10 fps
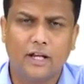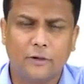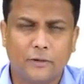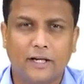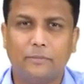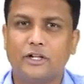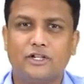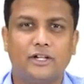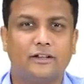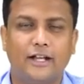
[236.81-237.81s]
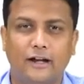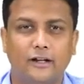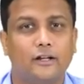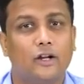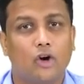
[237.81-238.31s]
You can appreciate that
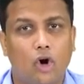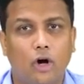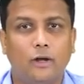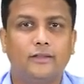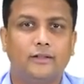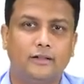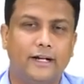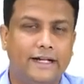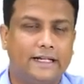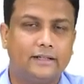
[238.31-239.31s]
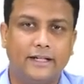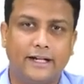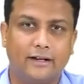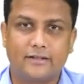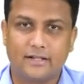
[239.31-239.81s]
on the
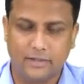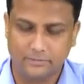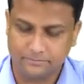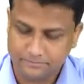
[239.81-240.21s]
interatrial septum.